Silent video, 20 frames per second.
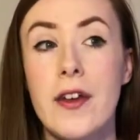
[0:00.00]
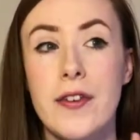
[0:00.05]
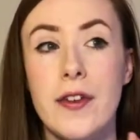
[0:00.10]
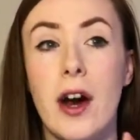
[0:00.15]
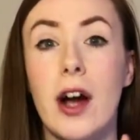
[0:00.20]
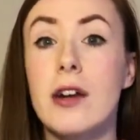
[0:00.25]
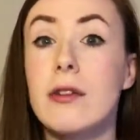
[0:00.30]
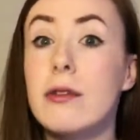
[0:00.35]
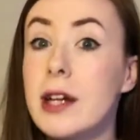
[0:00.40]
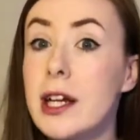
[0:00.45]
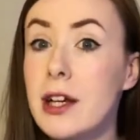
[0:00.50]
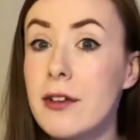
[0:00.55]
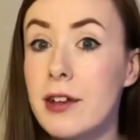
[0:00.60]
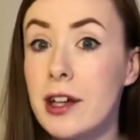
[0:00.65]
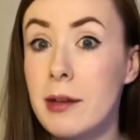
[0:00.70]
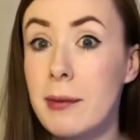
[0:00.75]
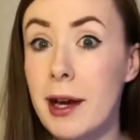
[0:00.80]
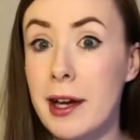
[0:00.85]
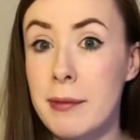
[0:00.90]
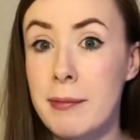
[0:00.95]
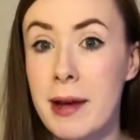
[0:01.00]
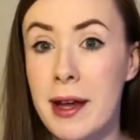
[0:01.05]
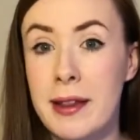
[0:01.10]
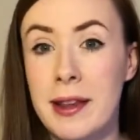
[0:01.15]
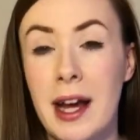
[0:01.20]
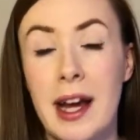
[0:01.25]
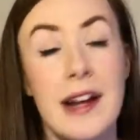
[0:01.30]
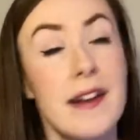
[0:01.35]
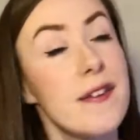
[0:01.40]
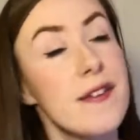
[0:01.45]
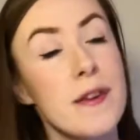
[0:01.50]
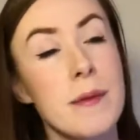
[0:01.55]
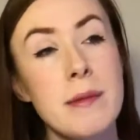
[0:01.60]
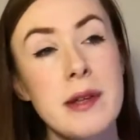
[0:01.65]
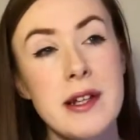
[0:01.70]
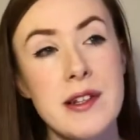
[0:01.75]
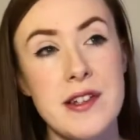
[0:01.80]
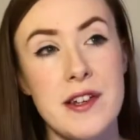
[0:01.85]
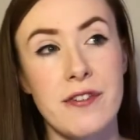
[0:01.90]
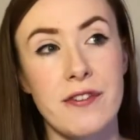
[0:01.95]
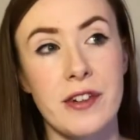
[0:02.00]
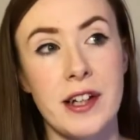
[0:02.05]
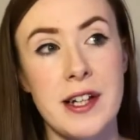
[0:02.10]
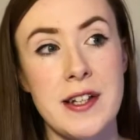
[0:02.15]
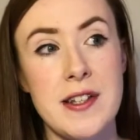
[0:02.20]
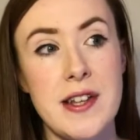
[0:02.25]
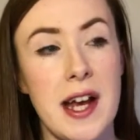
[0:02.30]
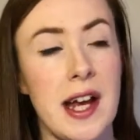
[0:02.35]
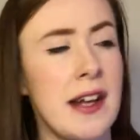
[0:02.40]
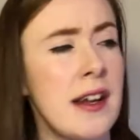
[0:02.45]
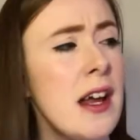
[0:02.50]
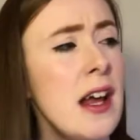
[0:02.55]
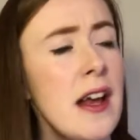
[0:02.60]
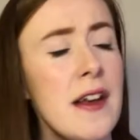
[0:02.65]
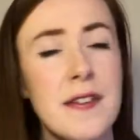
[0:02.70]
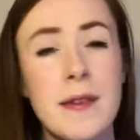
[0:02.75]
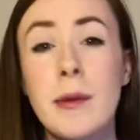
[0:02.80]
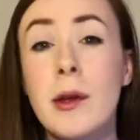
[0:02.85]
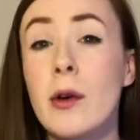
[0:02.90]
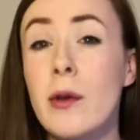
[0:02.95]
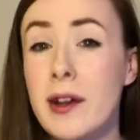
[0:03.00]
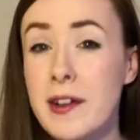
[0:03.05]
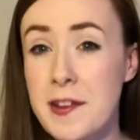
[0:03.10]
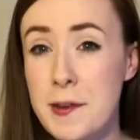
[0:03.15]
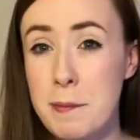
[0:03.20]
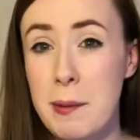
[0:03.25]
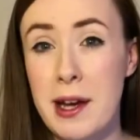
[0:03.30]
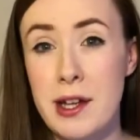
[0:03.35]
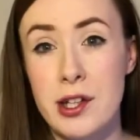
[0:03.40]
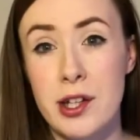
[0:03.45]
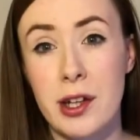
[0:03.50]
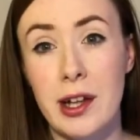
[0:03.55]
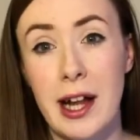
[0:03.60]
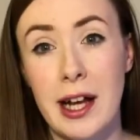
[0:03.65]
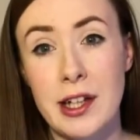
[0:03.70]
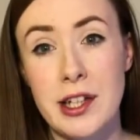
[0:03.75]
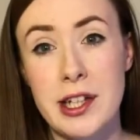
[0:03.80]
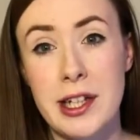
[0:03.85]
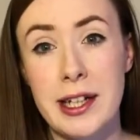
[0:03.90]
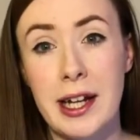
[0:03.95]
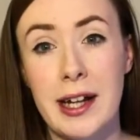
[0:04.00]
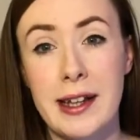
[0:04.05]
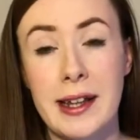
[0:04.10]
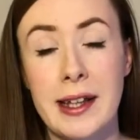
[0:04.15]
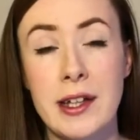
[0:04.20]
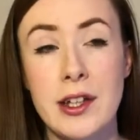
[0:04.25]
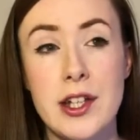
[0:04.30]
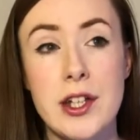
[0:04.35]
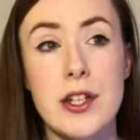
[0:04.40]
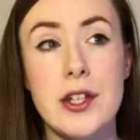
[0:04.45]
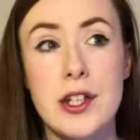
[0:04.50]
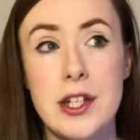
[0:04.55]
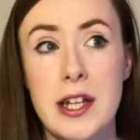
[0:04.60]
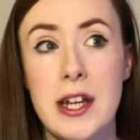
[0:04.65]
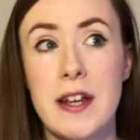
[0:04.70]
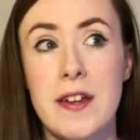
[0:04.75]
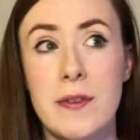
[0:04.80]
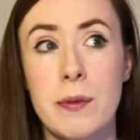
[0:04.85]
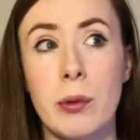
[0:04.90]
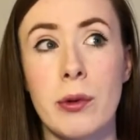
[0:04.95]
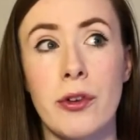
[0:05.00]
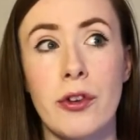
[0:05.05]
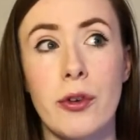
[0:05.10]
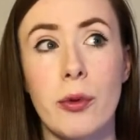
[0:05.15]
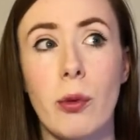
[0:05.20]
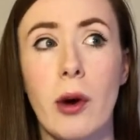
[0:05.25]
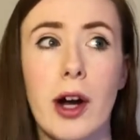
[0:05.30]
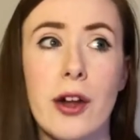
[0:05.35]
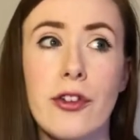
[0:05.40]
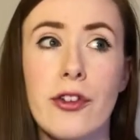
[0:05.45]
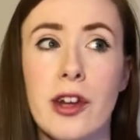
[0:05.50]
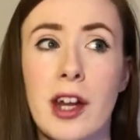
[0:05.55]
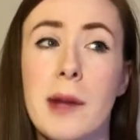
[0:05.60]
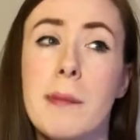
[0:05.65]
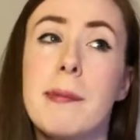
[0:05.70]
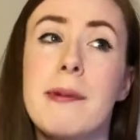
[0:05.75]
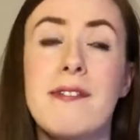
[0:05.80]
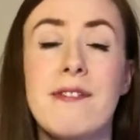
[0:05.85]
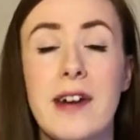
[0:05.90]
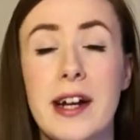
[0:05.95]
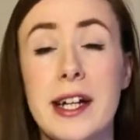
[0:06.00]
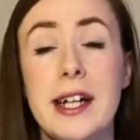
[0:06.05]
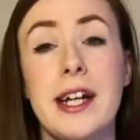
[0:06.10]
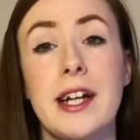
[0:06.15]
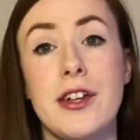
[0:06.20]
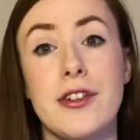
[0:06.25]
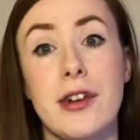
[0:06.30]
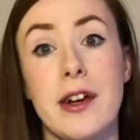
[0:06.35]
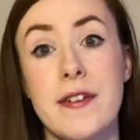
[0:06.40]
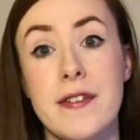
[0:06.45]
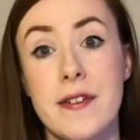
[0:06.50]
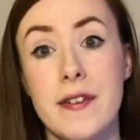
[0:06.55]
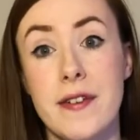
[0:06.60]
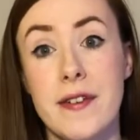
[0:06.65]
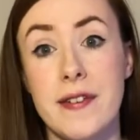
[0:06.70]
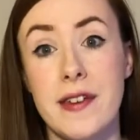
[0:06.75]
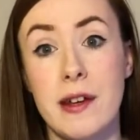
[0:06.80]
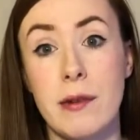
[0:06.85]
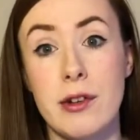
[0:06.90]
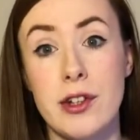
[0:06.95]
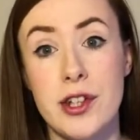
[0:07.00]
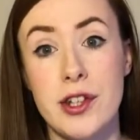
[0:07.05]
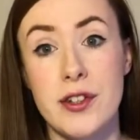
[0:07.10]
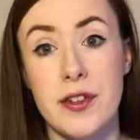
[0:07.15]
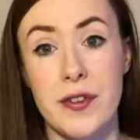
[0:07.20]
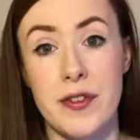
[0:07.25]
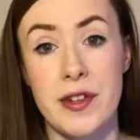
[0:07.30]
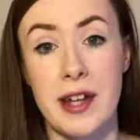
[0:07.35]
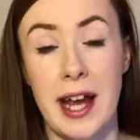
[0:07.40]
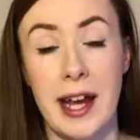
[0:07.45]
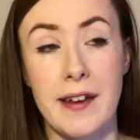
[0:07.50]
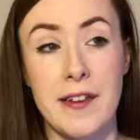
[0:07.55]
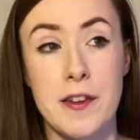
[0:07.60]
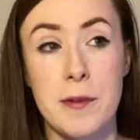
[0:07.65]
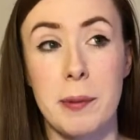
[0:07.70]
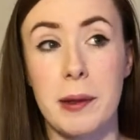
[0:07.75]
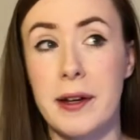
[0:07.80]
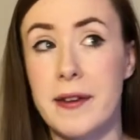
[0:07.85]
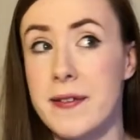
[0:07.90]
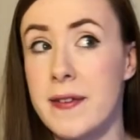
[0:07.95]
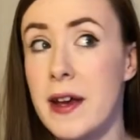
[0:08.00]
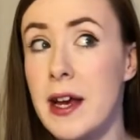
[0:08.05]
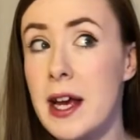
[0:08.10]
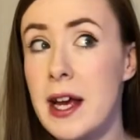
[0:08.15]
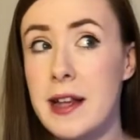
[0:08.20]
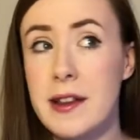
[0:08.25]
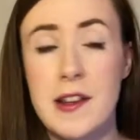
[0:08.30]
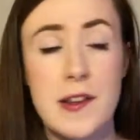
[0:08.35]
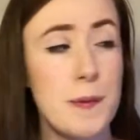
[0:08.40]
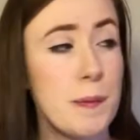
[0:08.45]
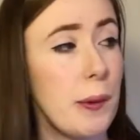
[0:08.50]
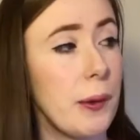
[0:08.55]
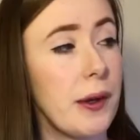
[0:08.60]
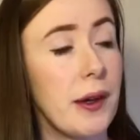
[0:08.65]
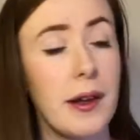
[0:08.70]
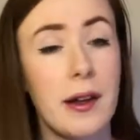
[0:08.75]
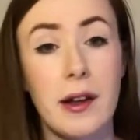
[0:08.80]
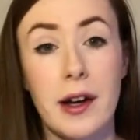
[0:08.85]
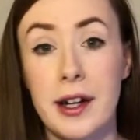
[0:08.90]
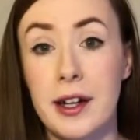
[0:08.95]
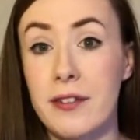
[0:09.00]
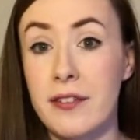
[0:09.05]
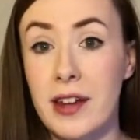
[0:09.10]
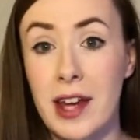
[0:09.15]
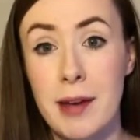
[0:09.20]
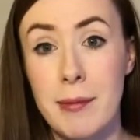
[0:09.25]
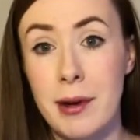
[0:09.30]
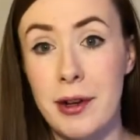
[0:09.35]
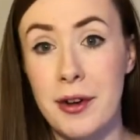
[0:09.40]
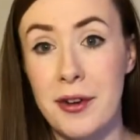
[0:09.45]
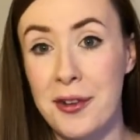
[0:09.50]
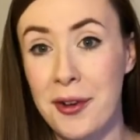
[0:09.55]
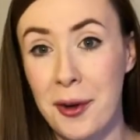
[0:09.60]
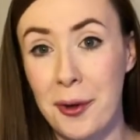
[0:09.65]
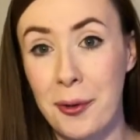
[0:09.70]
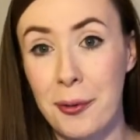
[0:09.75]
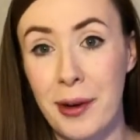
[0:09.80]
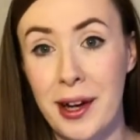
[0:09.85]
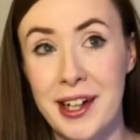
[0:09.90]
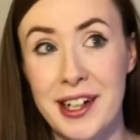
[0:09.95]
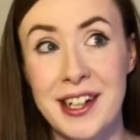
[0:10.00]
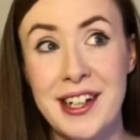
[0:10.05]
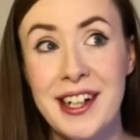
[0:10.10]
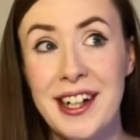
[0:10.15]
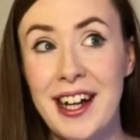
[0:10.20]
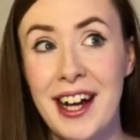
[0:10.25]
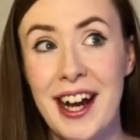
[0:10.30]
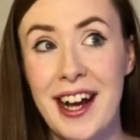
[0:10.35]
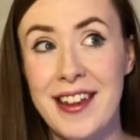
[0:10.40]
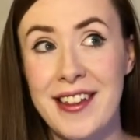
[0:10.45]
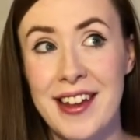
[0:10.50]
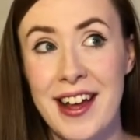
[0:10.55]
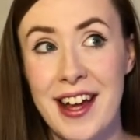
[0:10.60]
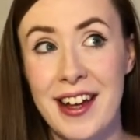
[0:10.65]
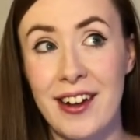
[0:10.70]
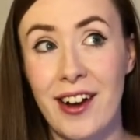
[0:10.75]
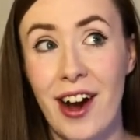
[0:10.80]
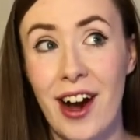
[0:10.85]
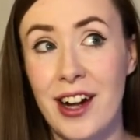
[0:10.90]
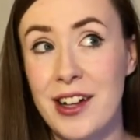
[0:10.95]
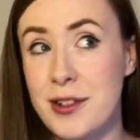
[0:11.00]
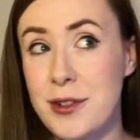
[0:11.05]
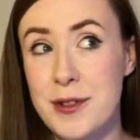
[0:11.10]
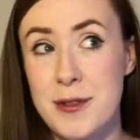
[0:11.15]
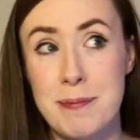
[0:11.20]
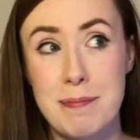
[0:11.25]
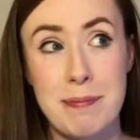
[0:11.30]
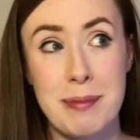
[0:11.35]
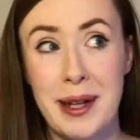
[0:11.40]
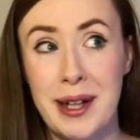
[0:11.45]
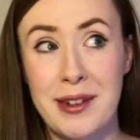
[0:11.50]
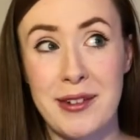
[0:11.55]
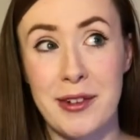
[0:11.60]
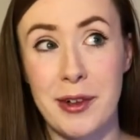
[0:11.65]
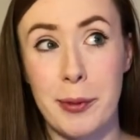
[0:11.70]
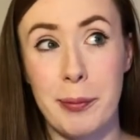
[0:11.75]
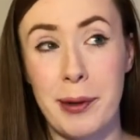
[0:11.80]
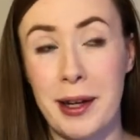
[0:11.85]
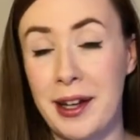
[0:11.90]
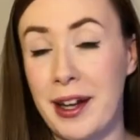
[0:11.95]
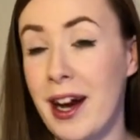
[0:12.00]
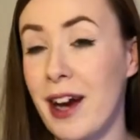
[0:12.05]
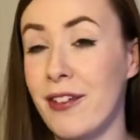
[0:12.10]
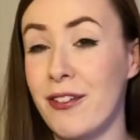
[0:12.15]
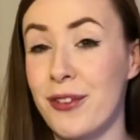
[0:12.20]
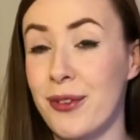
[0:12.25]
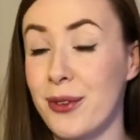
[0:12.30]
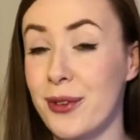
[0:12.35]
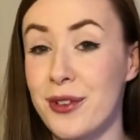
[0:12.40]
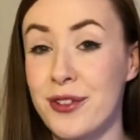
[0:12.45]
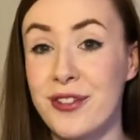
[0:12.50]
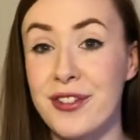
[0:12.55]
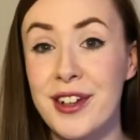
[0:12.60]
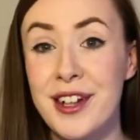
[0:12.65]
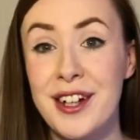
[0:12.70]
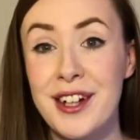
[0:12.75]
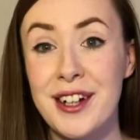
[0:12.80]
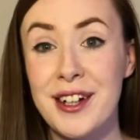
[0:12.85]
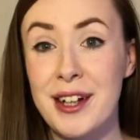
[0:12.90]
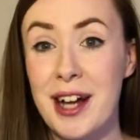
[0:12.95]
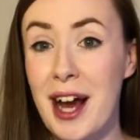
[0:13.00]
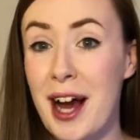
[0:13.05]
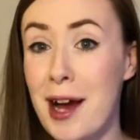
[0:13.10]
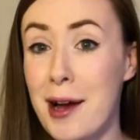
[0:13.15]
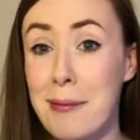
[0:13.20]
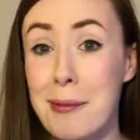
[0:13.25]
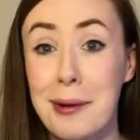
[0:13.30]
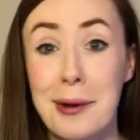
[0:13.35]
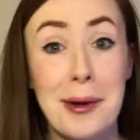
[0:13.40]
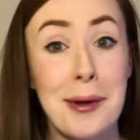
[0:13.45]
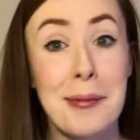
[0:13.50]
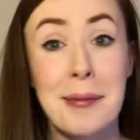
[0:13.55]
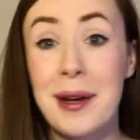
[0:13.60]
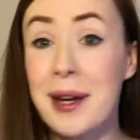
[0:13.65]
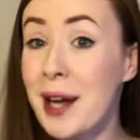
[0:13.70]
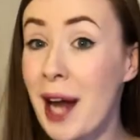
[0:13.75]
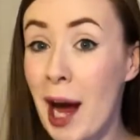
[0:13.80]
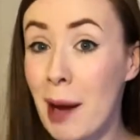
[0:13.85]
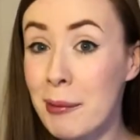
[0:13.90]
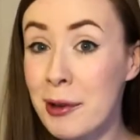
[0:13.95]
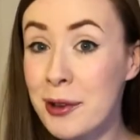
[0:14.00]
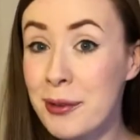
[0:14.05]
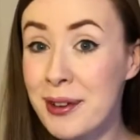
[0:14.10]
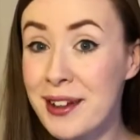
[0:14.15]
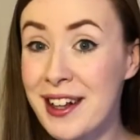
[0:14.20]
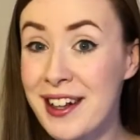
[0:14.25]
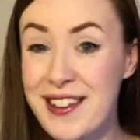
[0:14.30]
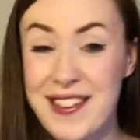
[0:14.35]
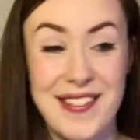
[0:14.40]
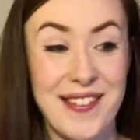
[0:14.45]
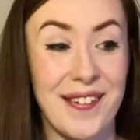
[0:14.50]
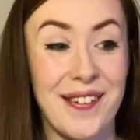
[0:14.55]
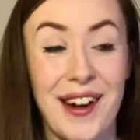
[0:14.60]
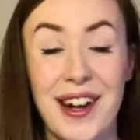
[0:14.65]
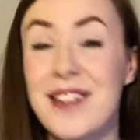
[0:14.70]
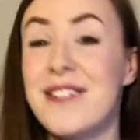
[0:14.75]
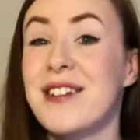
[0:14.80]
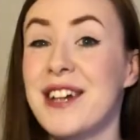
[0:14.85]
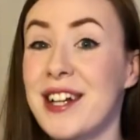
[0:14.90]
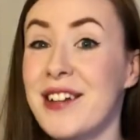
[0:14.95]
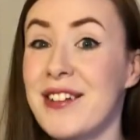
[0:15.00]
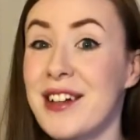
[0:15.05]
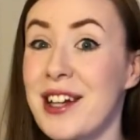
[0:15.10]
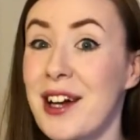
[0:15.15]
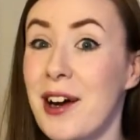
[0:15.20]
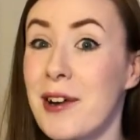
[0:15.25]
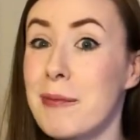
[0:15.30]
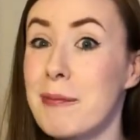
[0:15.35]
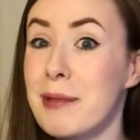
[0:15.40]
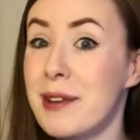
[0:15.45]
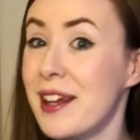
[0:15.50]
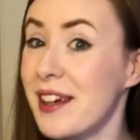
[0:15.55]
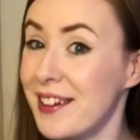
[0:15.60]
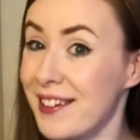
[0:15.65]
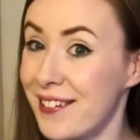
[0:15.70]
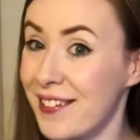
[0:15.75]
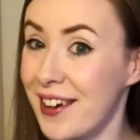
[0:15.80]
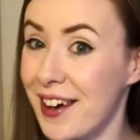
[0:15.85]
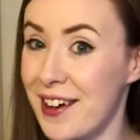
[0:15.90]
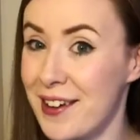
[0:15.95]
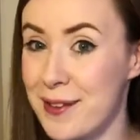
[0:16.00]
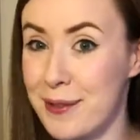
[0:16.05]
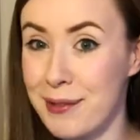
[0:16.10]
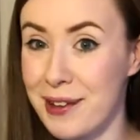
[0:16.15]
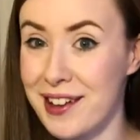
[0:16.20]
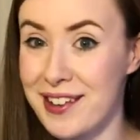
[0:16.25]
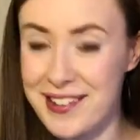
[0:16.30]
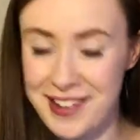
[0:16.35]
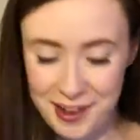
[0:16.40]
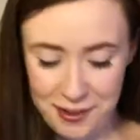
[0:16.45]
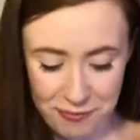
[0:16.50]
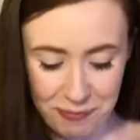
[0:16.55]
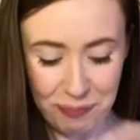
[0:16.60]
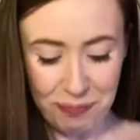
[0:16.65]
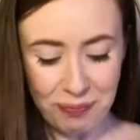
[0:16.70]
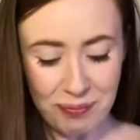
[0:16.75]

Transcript: So I really, really recommend that. It's something different and something quite special, actually. I think she is one to watch, and I'd be very interested to see what she does next, because this book kind of came out of nowhere and then I just picked it up and have sort of become enamored with it. So I really, really hope that you guys will too.